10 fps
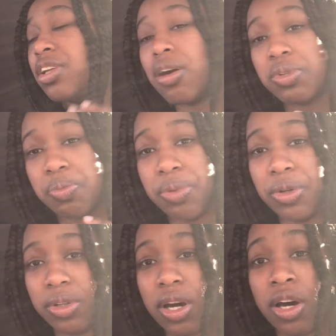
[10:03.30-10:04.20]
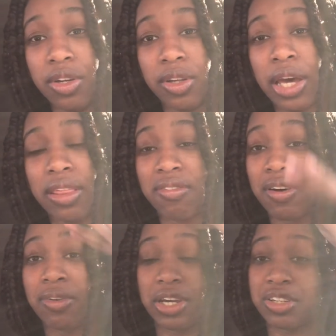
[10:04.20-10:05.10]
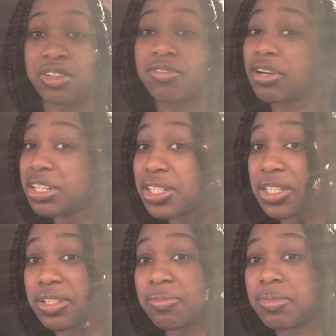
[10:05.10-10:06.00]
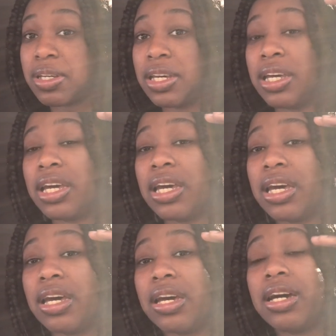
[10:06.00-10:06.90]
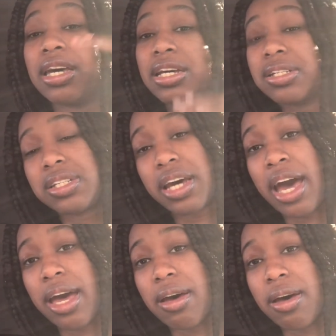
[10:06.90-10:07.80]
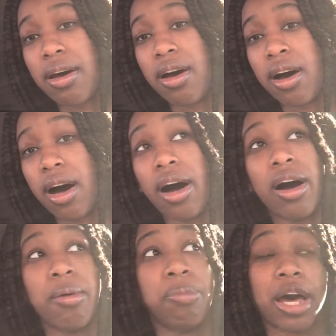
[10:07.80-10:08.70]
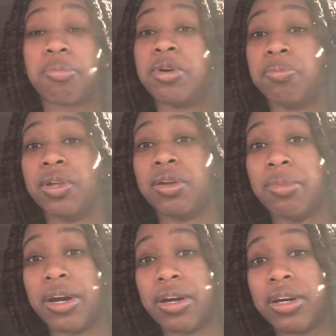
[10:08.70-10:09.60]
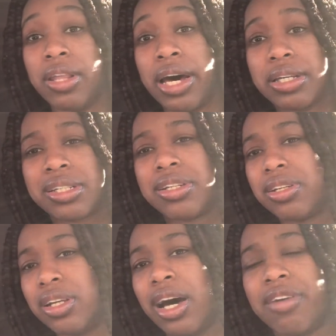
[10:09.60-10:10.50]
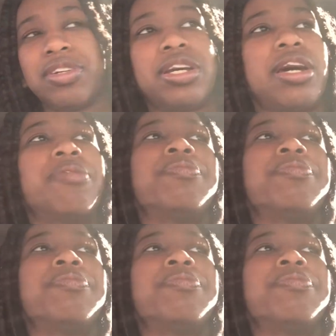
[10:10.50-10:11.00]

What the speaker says: that was built under that, the foundation of racism against black people in America that's still alive today.